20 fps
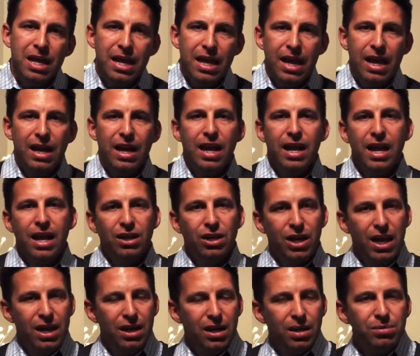And I
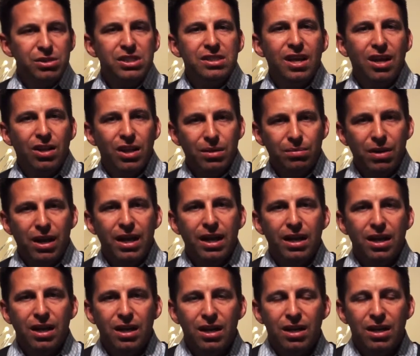ended up selling my